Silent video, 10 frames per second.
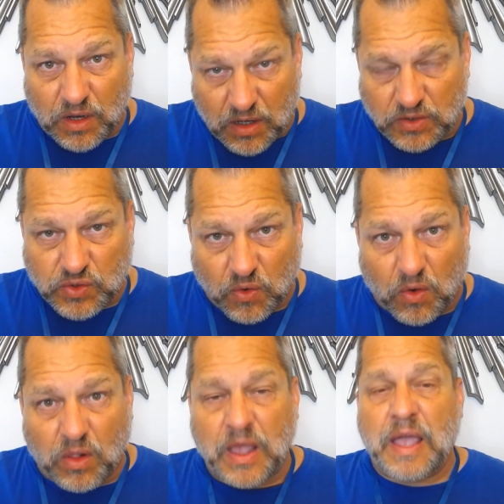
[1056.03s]

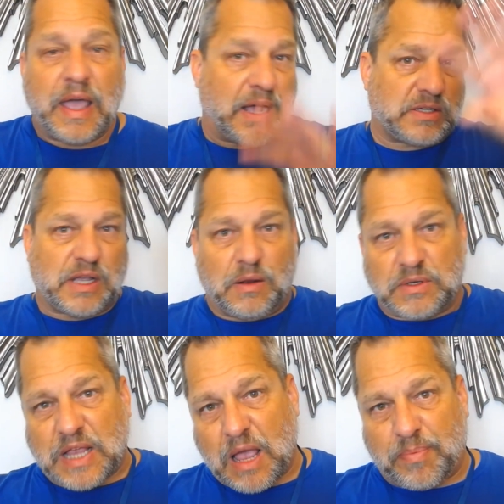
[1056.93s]
control outside of what's
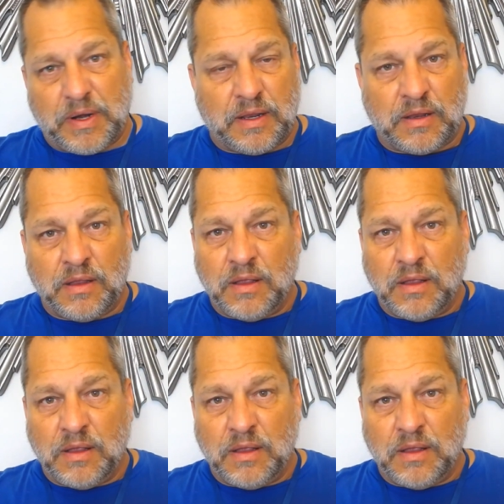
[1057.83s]
happening,